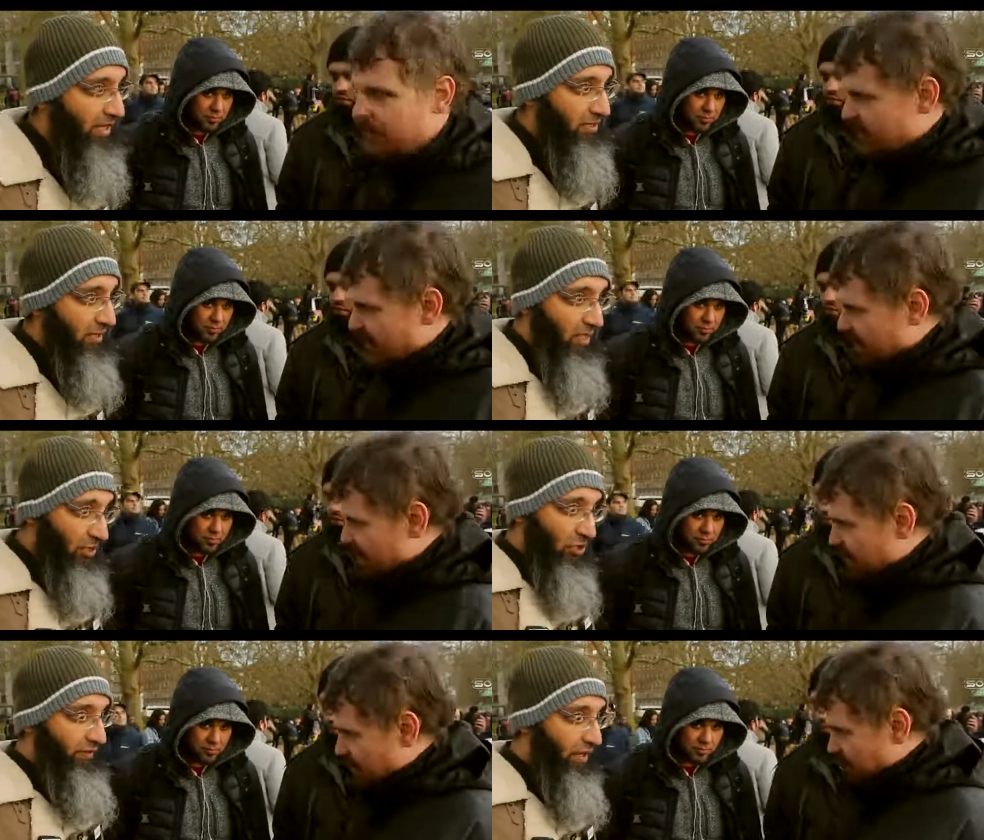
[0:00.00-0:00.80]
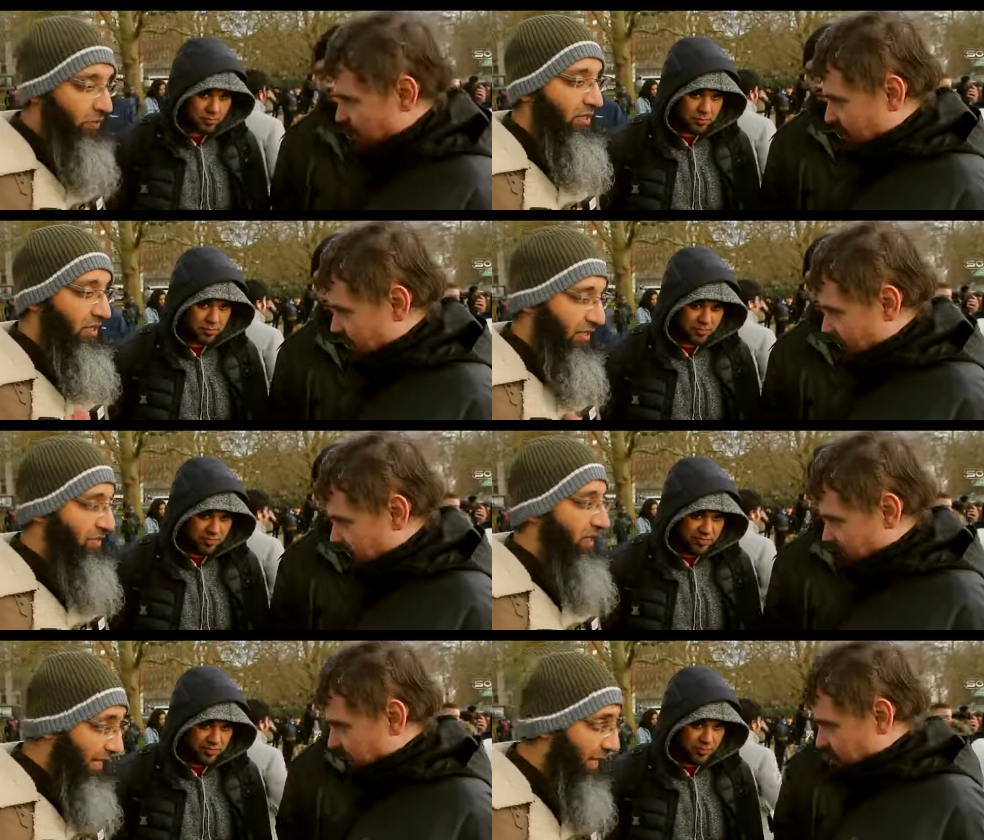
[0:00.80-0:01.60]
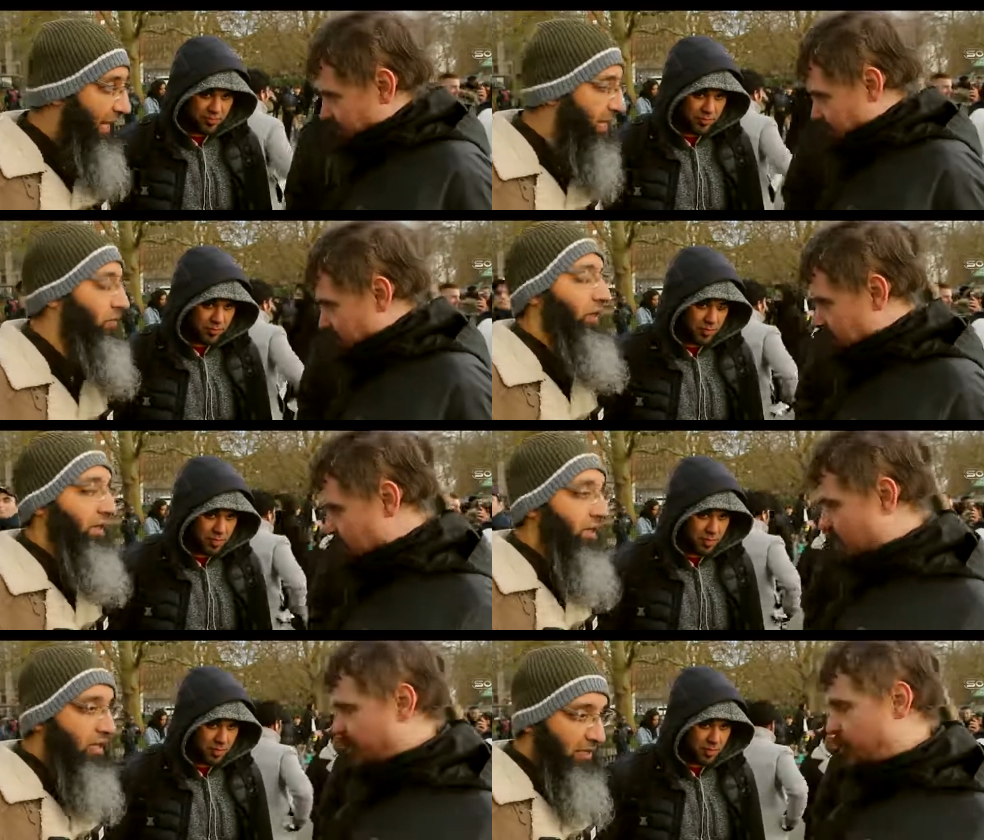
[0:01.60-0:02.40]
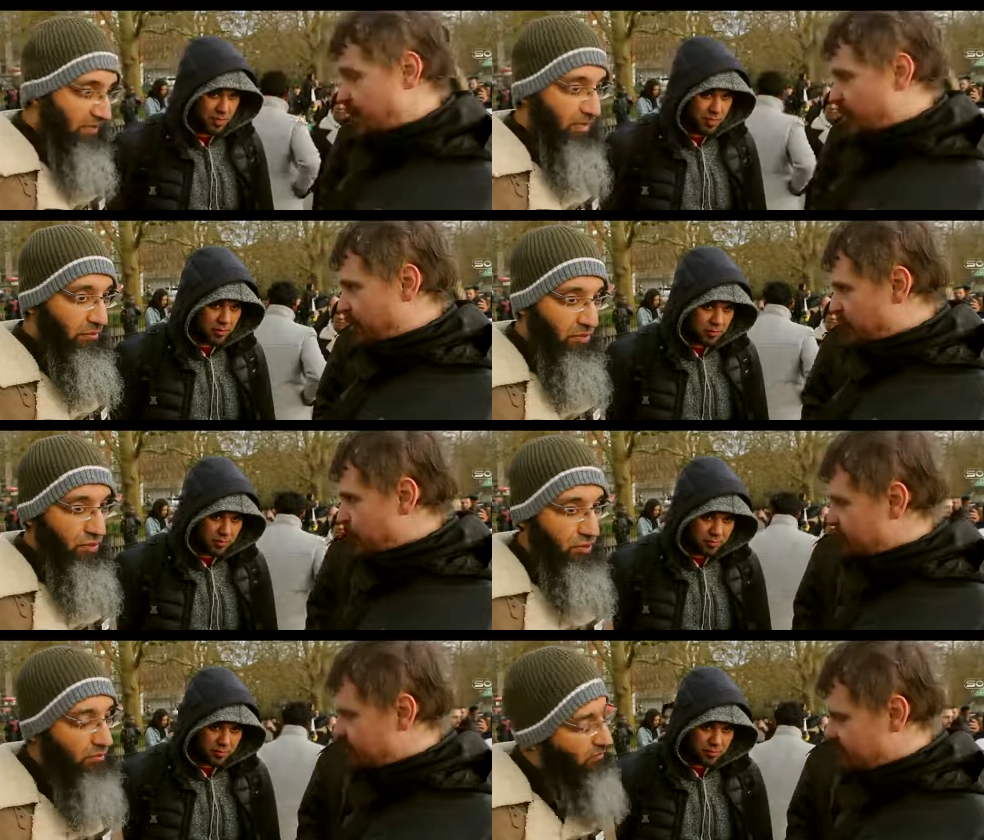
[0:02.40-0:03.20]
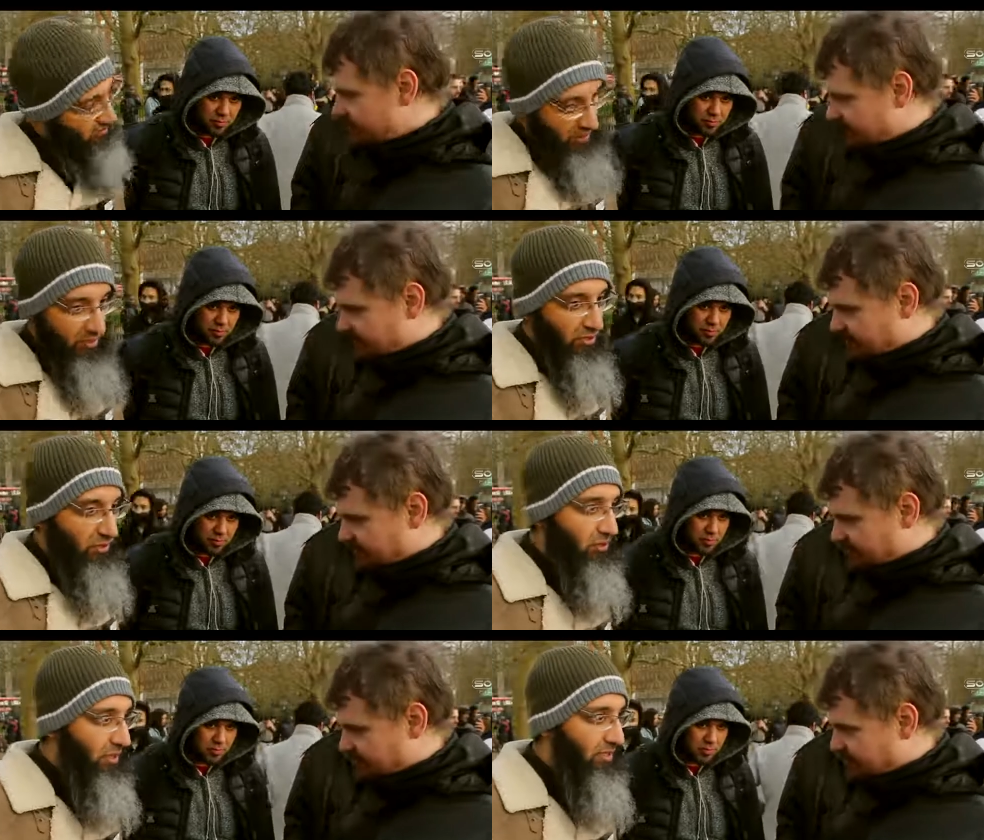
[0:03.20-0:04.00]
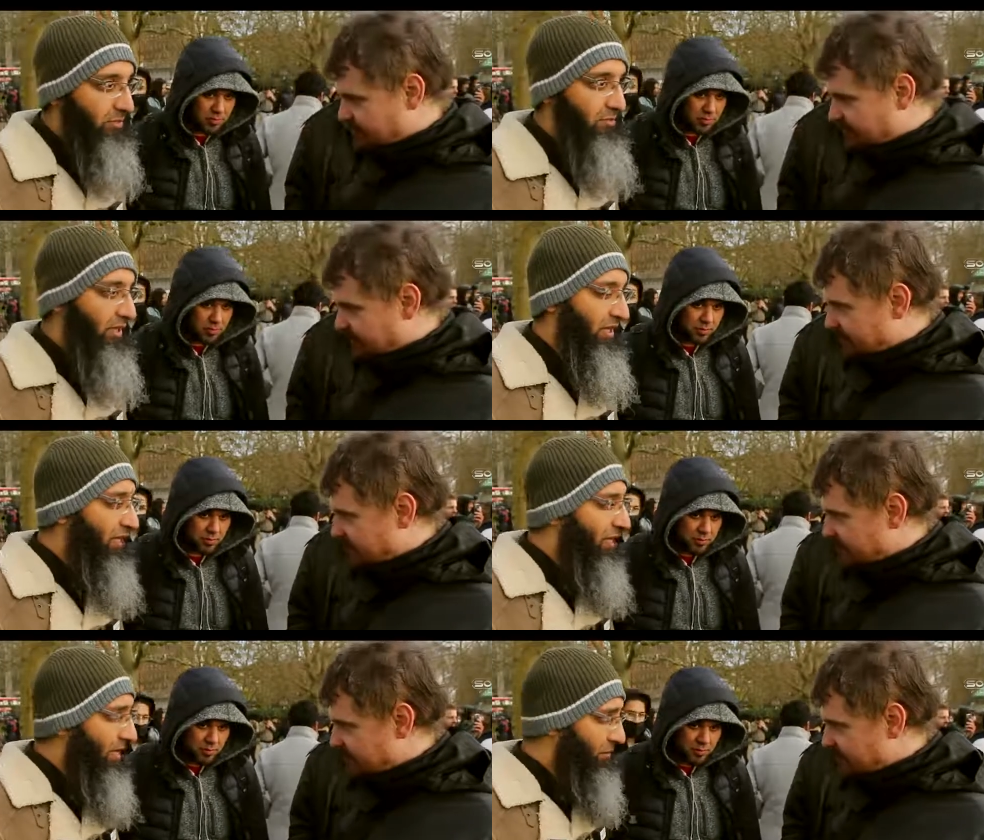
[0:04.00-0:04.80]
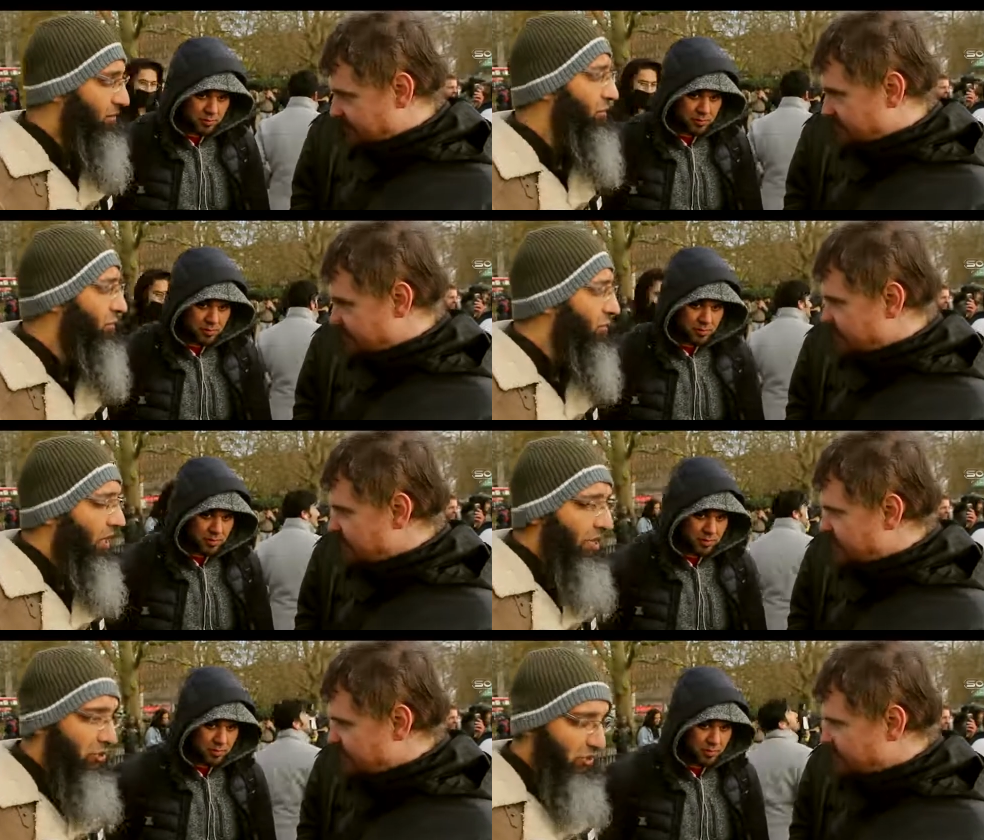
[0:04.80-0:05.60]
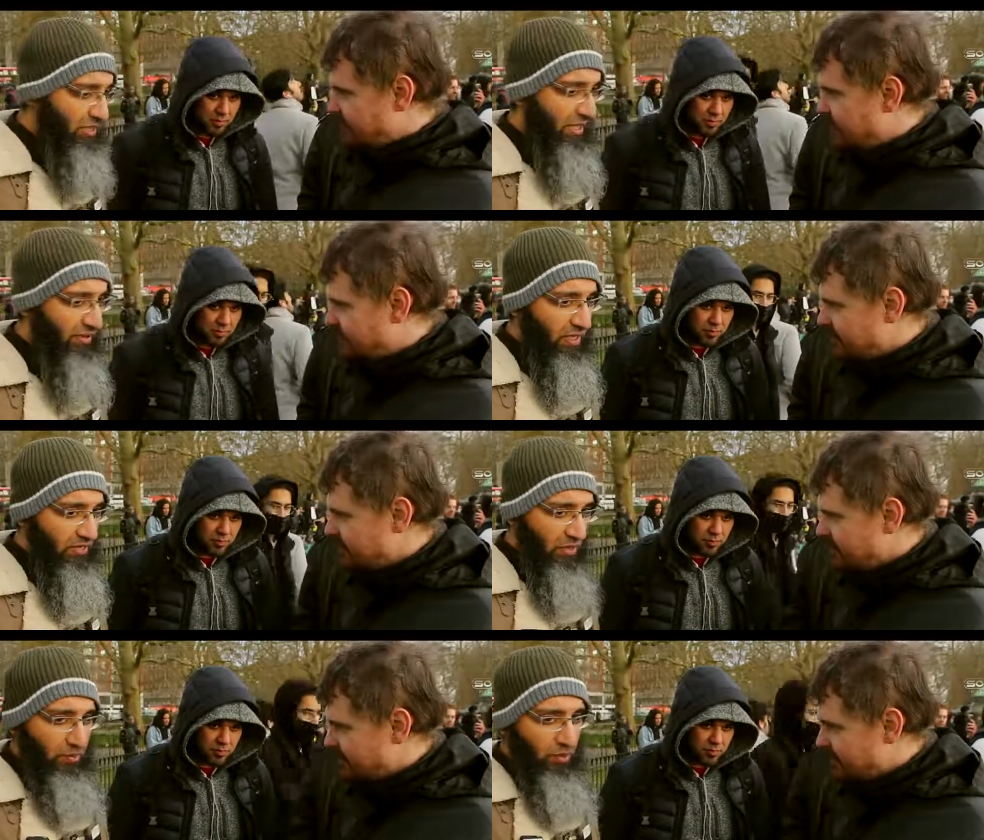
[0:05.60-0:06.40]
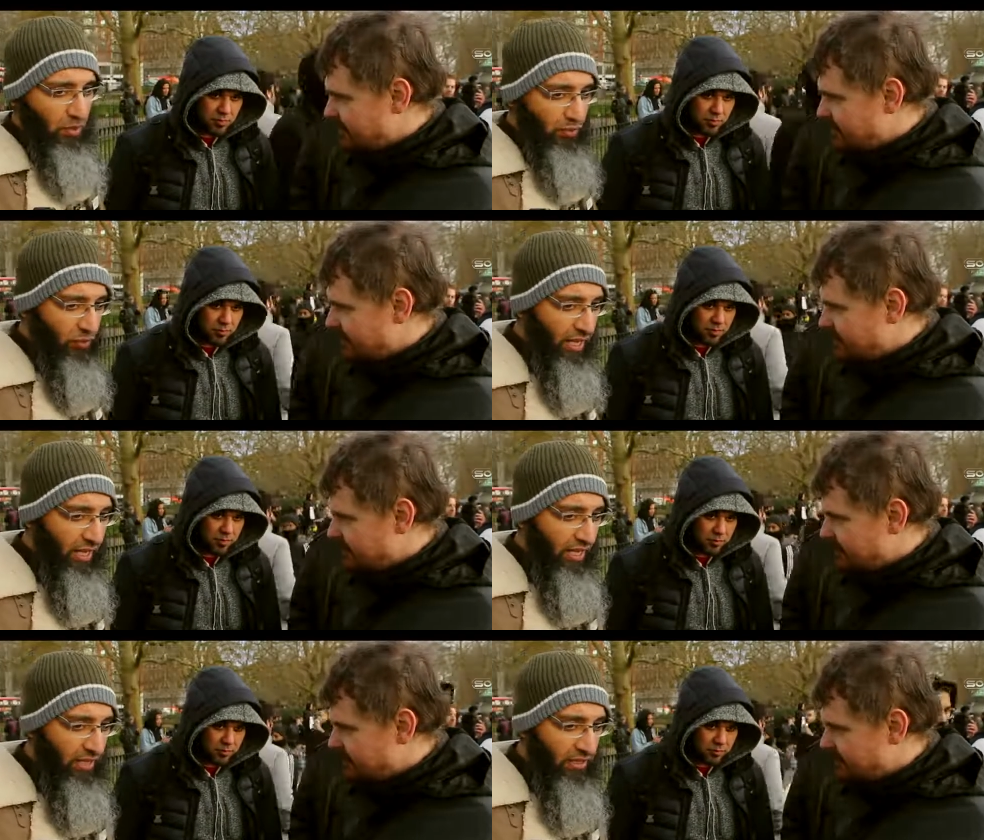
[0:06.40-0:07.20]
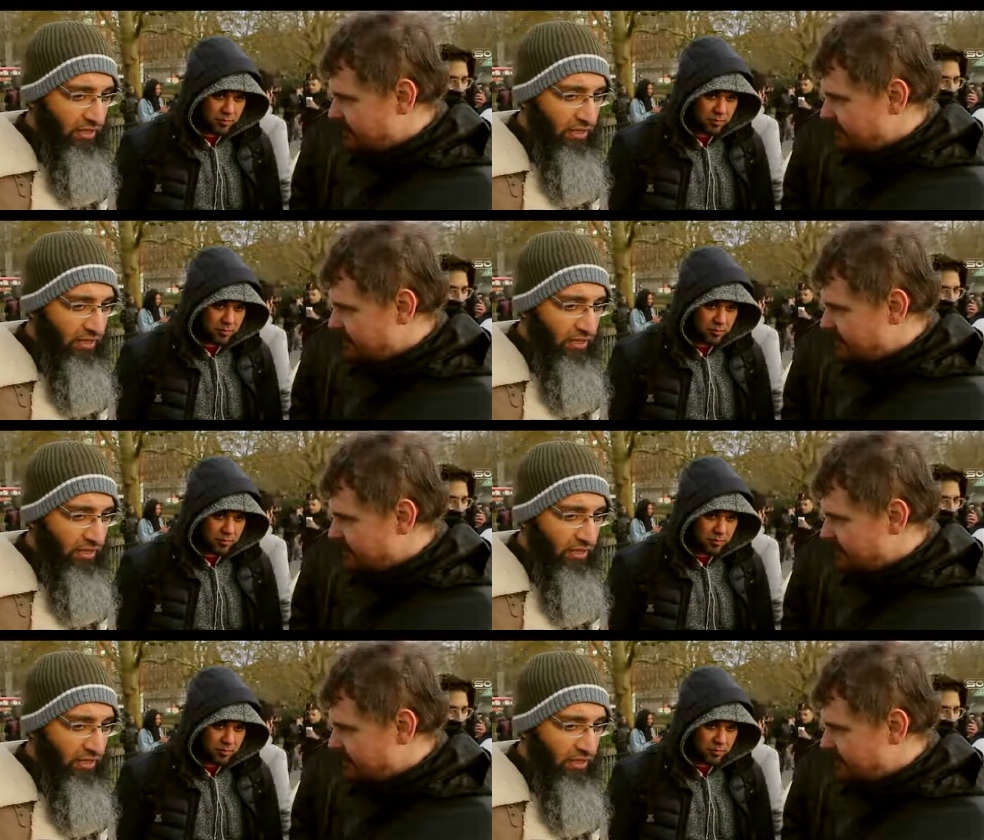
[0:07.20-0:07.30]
Speaker 1: that's I don't know of anyone that does that here anyway. I could that's name number a few. two. Then you can do that separately. Number two, you're saying give an example of where